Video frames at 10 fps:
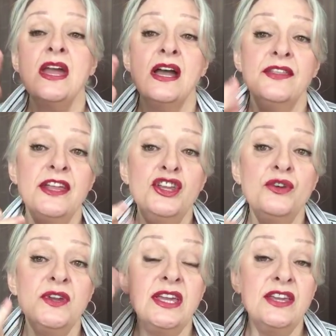Then
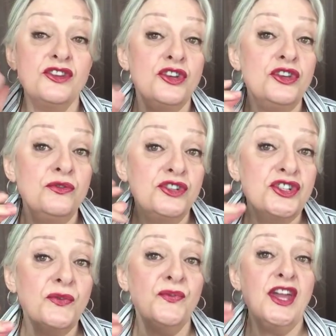you either use
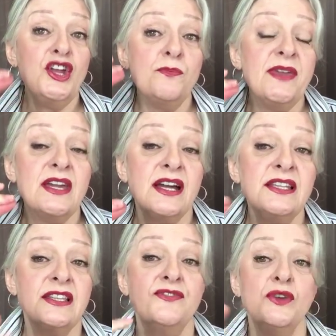your finger
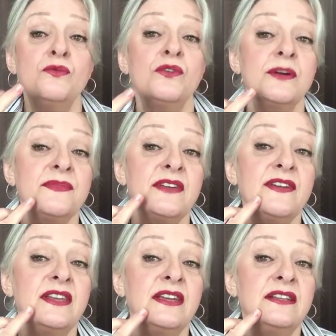because of the warmth of
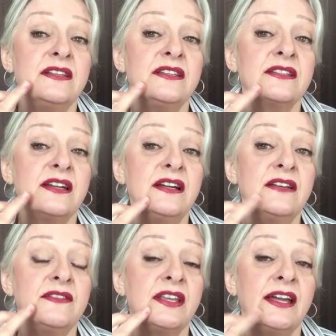it and just kind
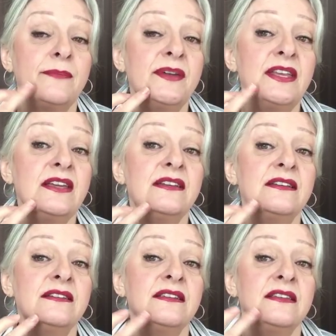of tap it
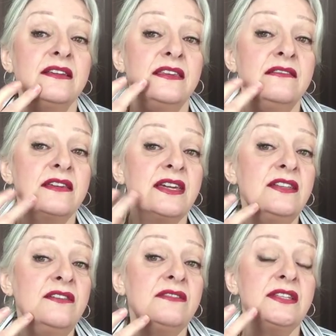in. You
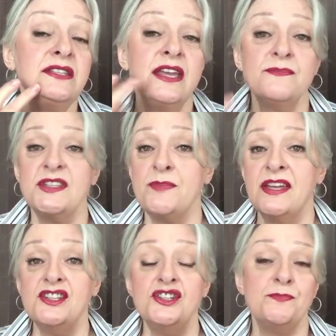can use a damp
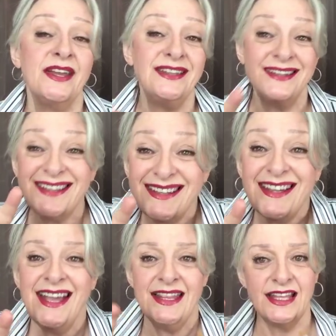sponge, but
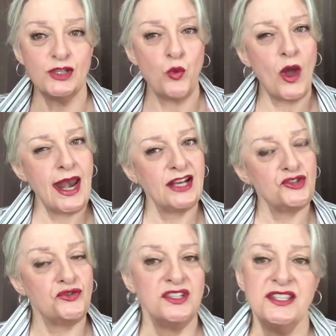that's one
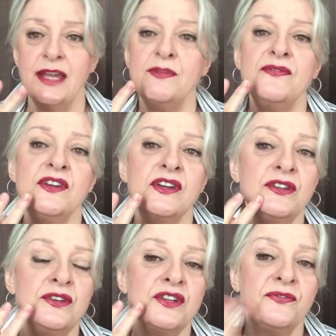extra step. If you can
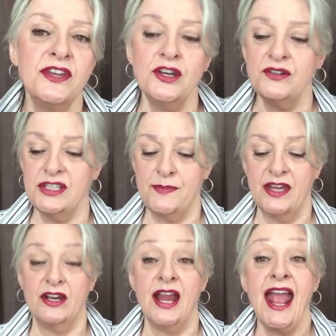use your finger, it's better.